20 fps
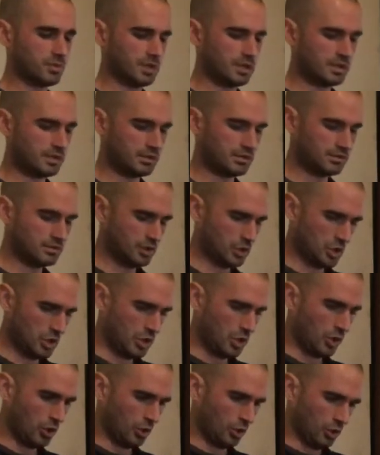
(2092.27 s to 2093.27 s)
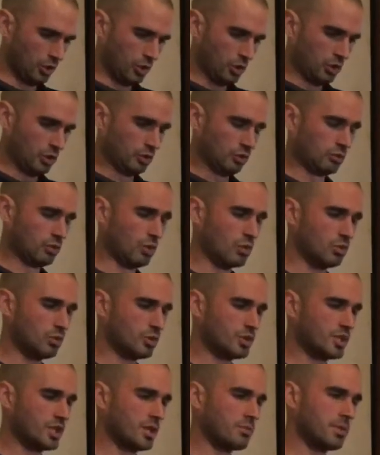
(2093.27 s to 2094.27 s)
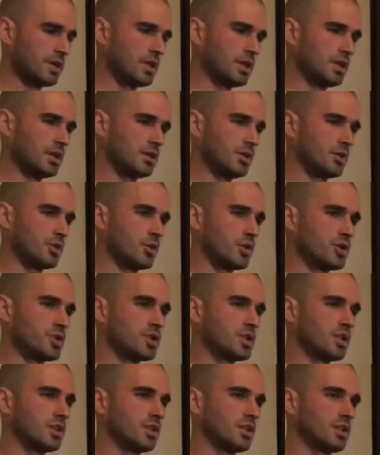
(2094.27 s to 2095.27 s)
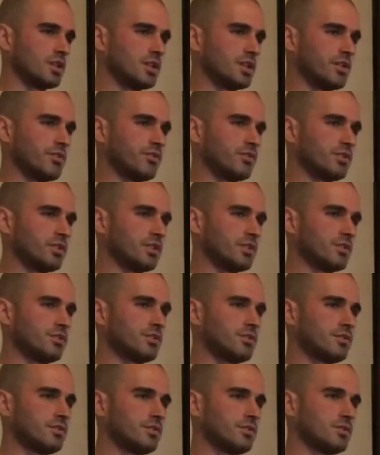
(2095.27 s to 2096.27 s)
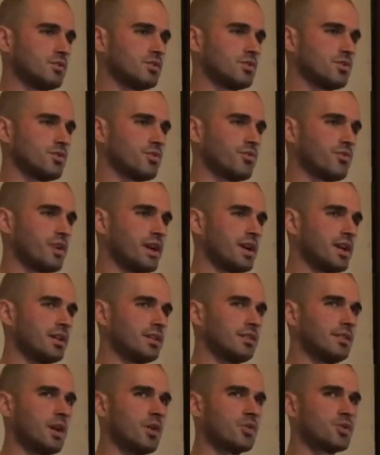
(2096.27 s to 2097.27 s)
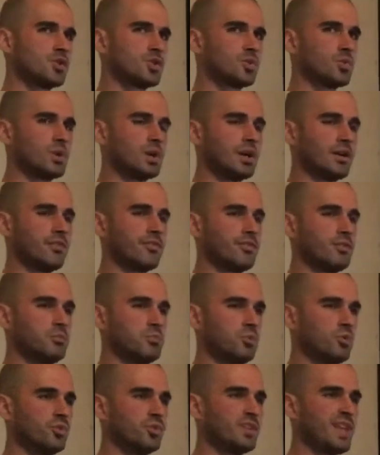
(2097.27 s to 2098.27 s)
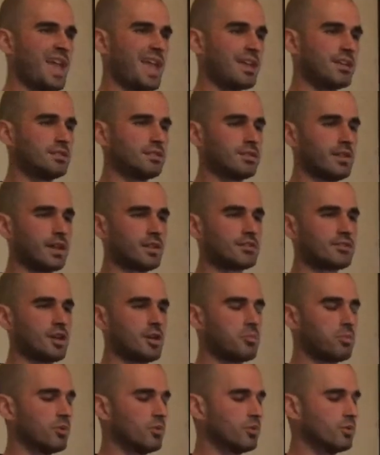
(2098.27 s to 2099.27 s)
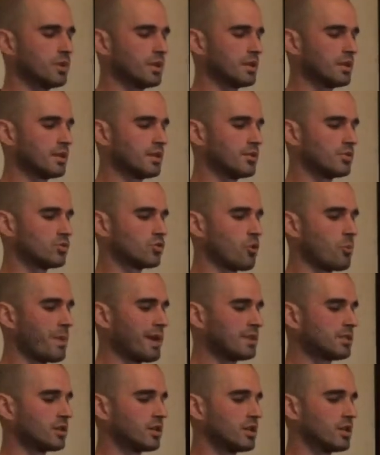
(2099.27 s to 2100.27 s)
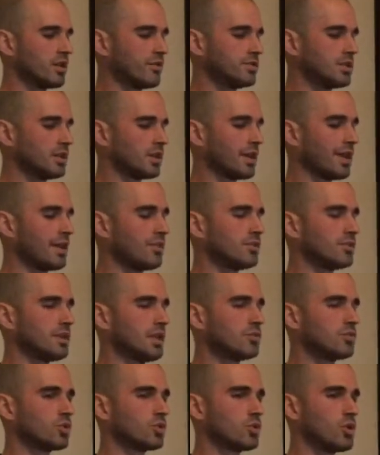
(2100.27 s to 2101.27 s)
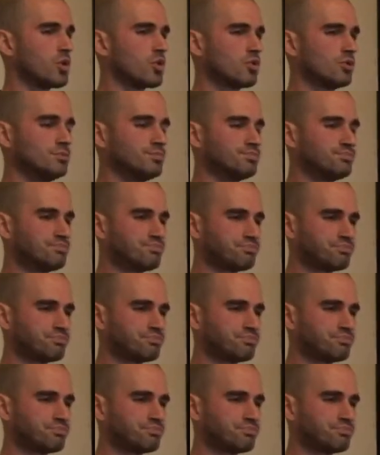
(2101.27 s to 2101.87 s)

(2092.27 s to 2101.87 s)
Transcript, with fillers: Um, so Uchiyama Roshi gives us two very down-to-earth mundane example in his commentary of the Tenzo Kyokun.